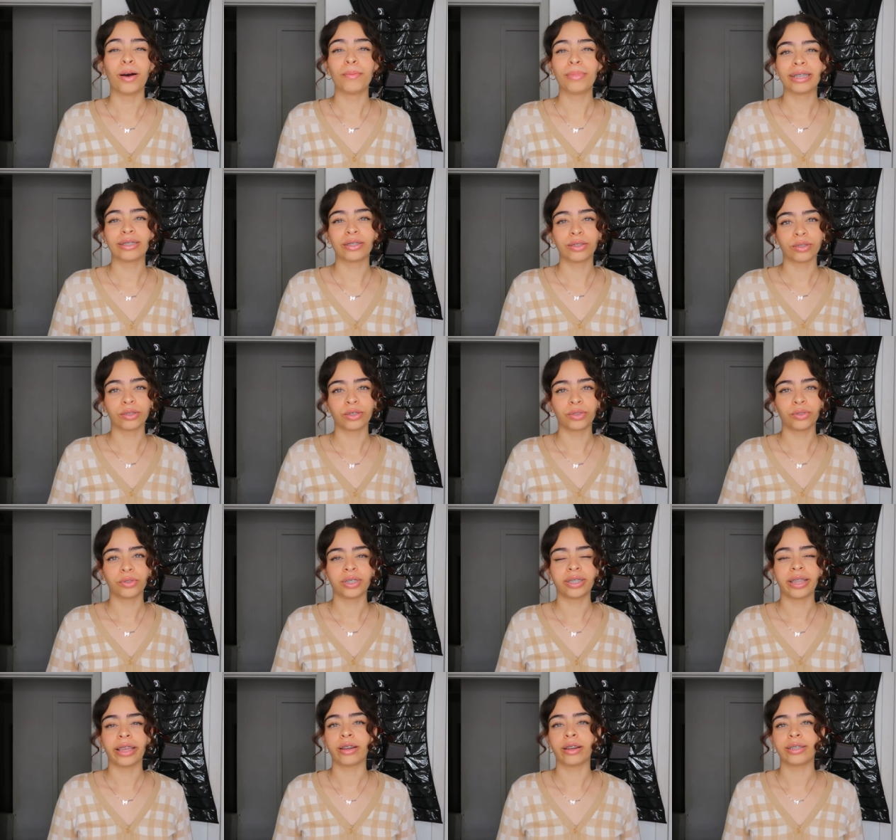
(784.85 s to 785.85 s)
all my
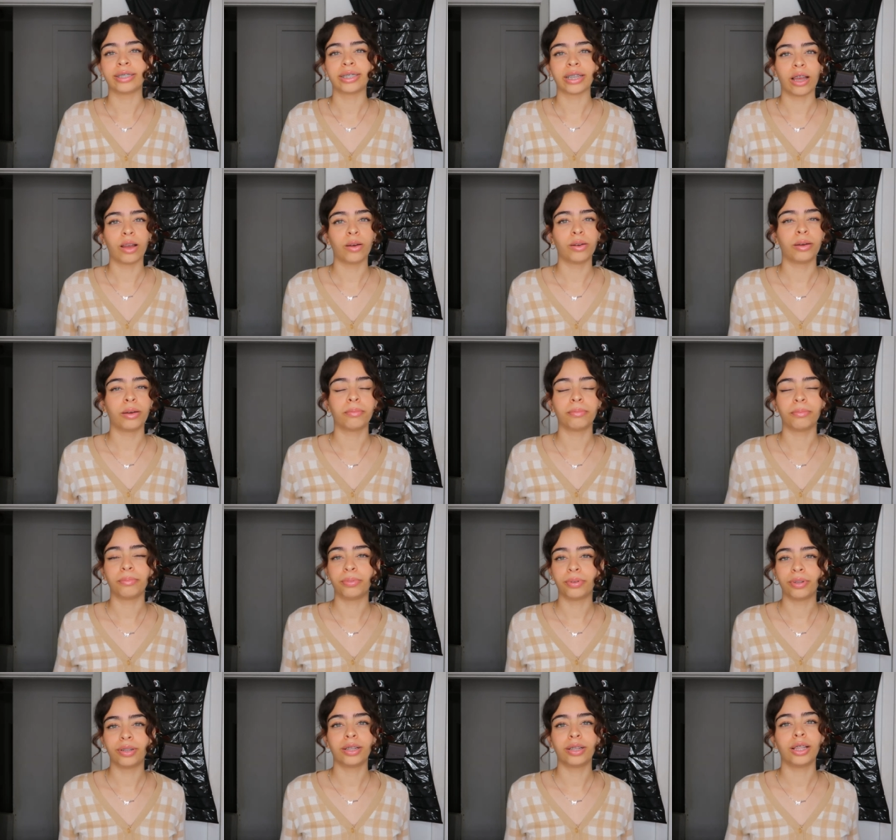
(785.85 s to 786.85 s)
socials, they are down
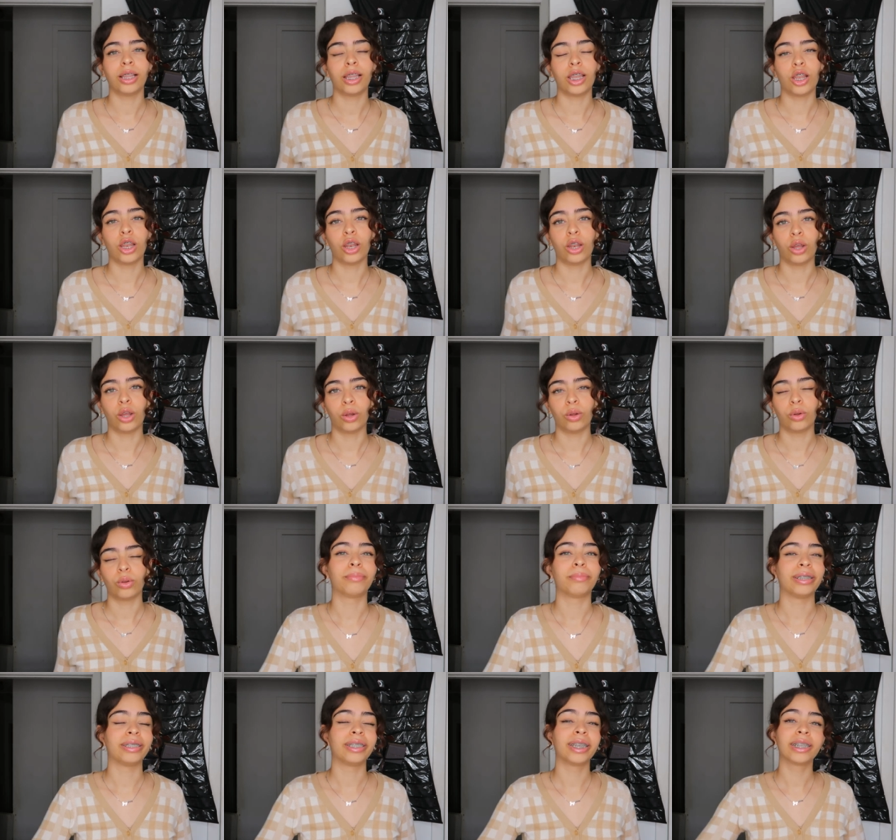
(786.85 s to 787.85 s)
below.
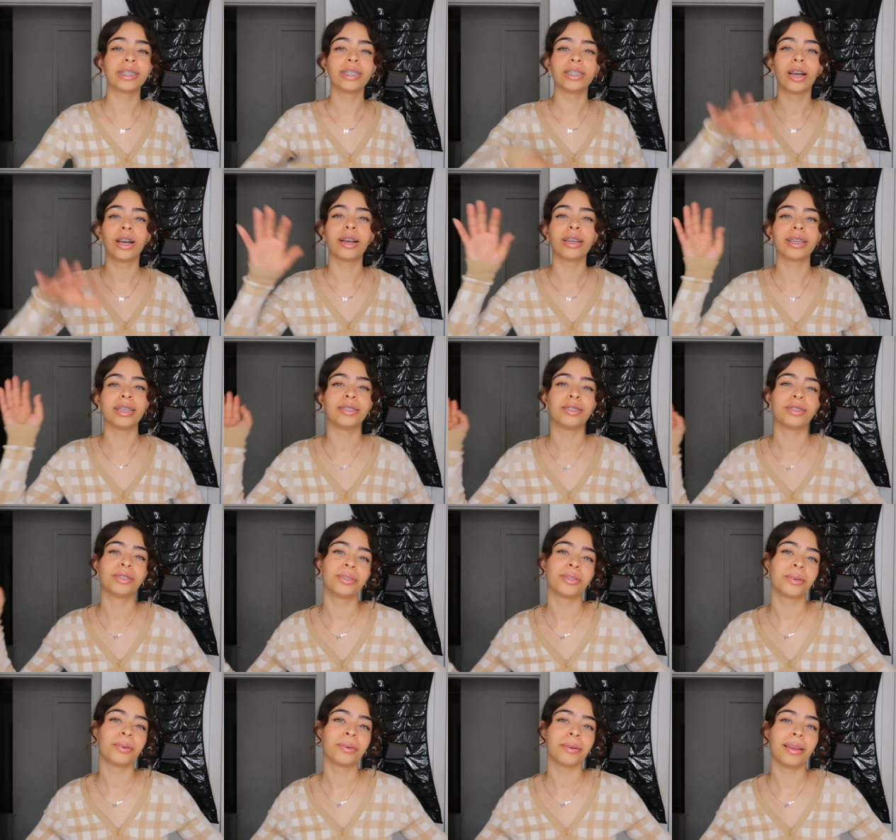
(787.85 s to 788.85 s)
My TikTok,
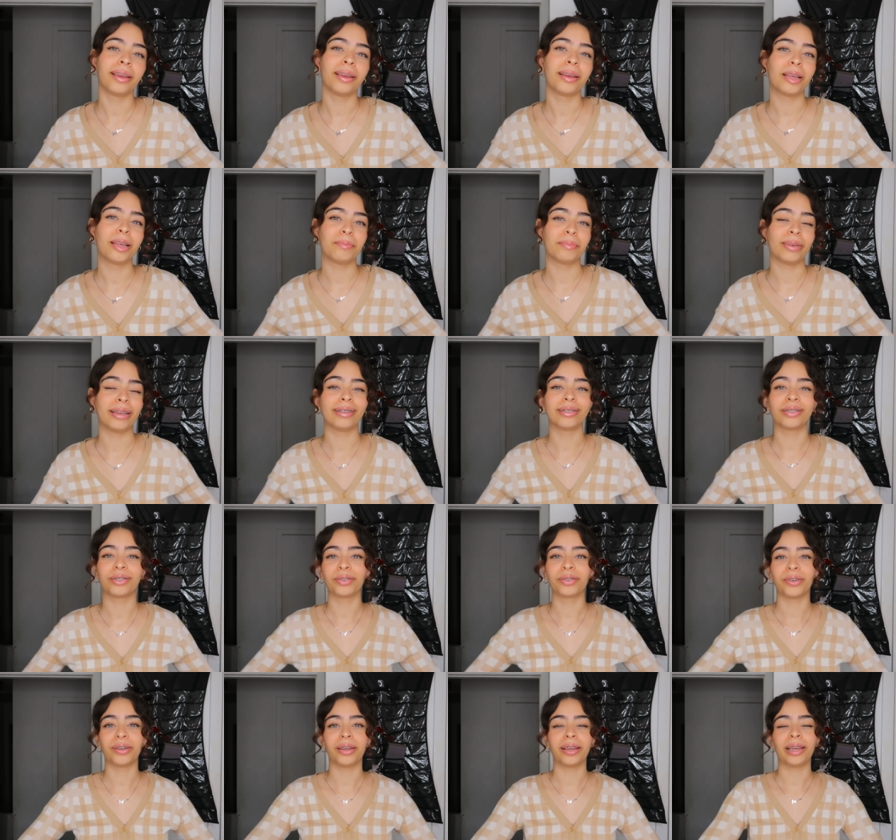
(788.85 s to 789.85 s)
Instagram, my
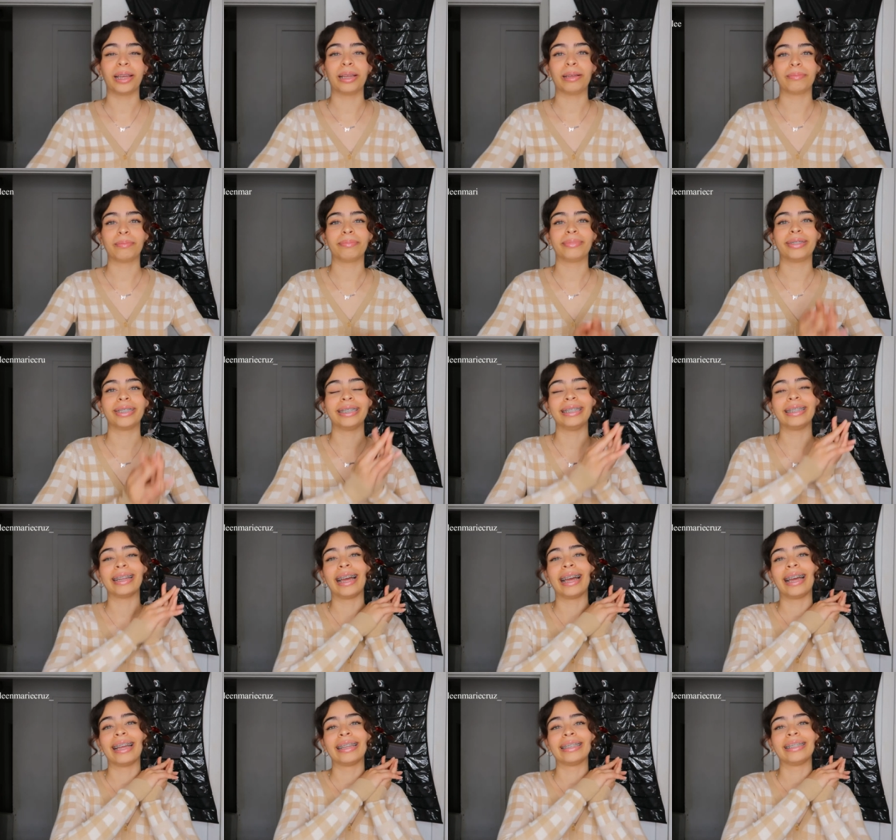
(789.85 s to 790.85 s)
Instagram J
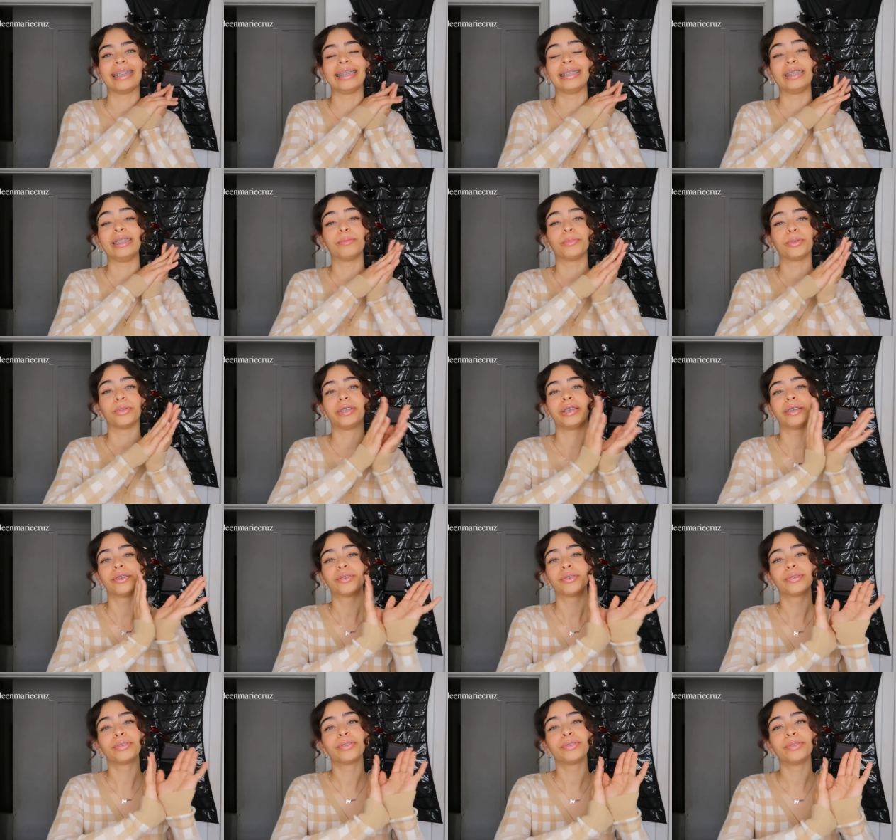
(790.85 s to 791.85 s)
at Jayleen Marie
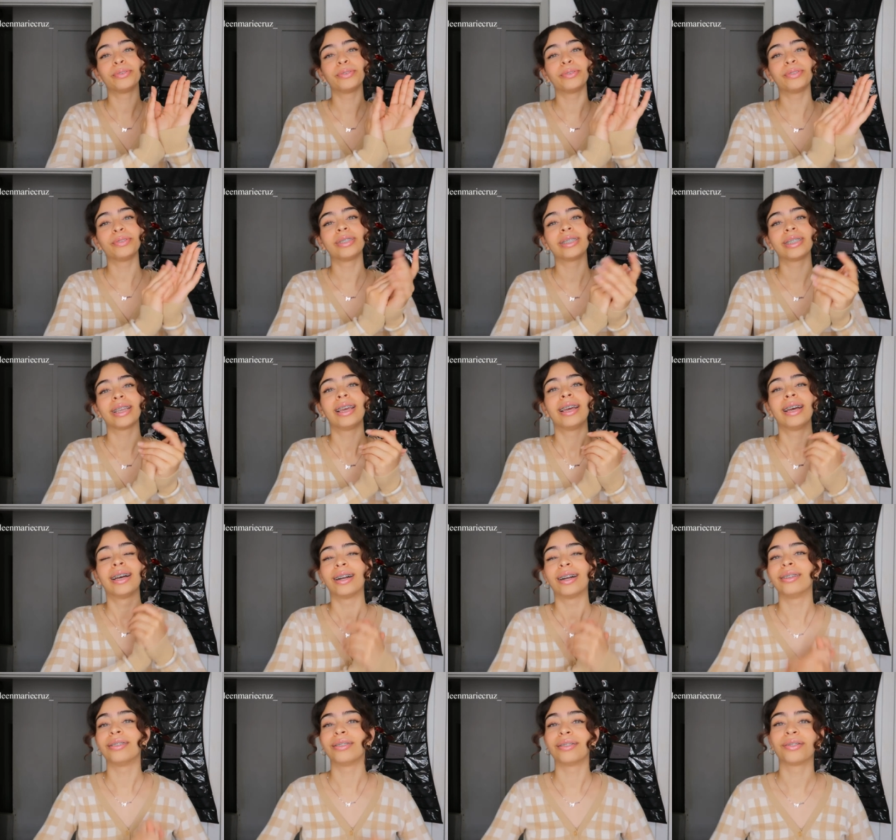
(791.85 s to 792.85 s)
Cruz
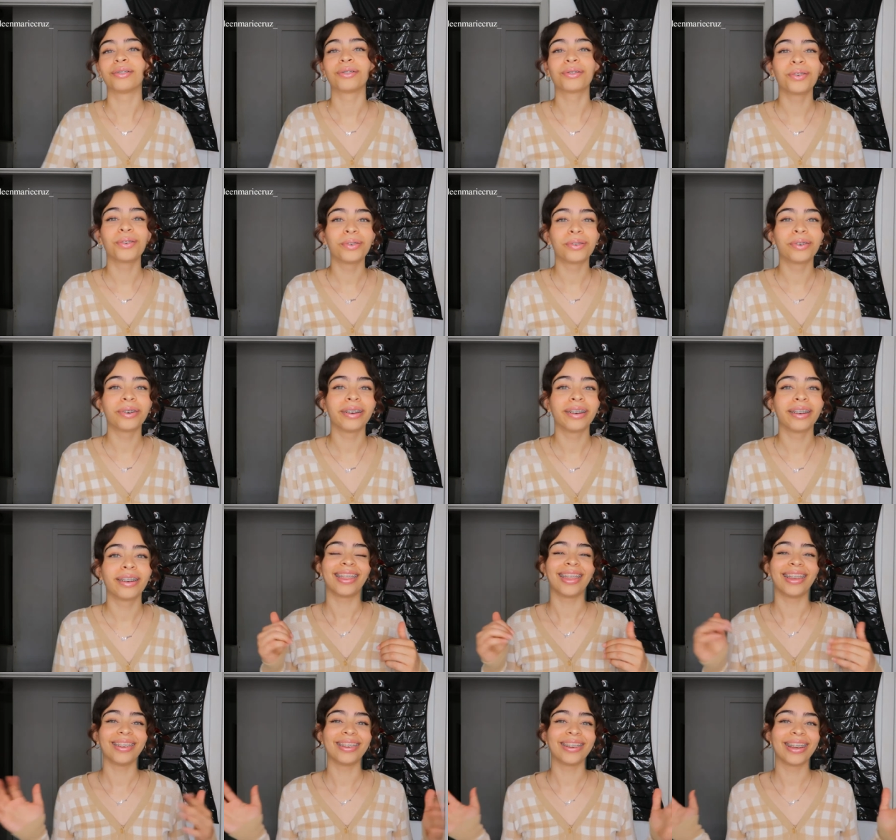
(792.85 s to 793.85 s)
underscore.
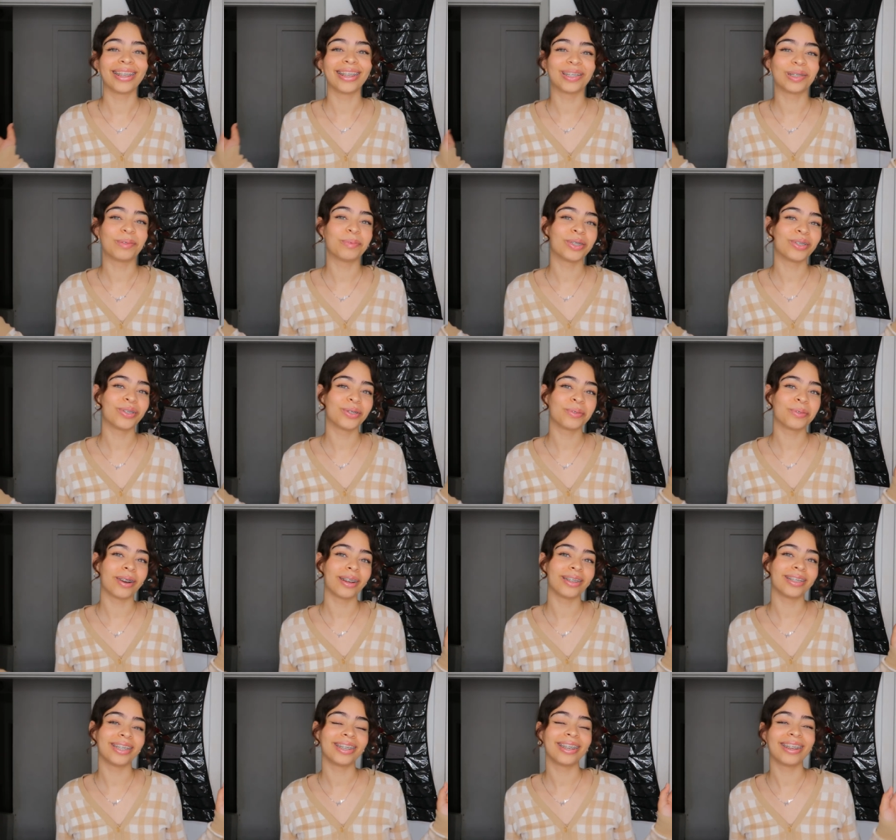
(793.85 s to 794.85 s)
Thank you guys so much for
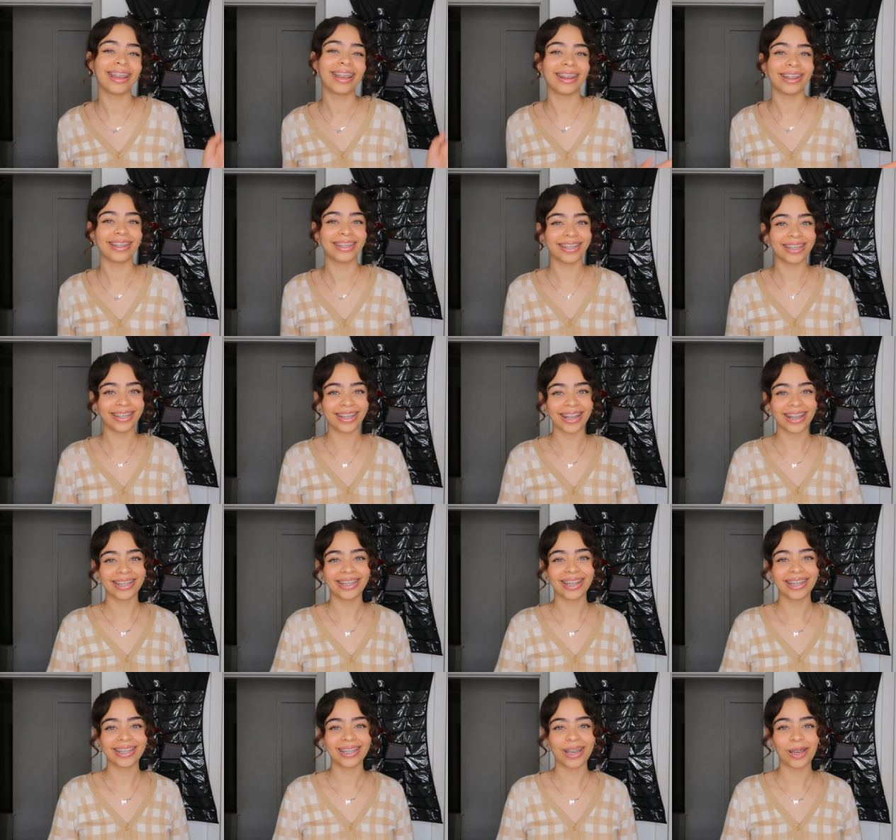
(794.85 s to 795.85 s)
watching, and I'll see you
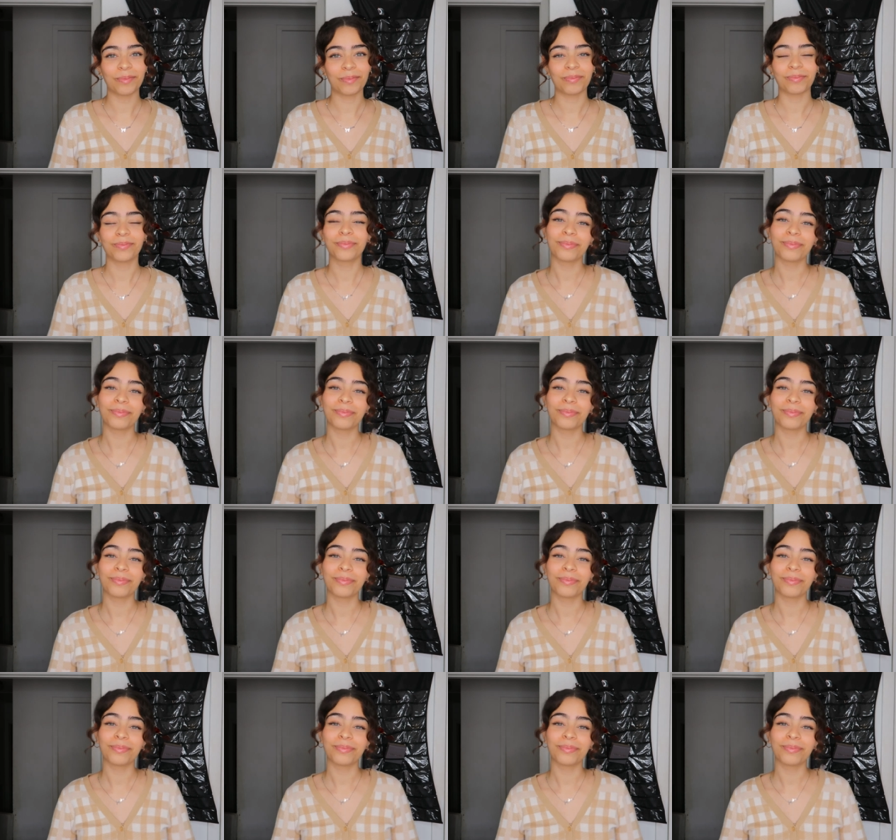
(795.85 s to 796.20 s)
guys next time.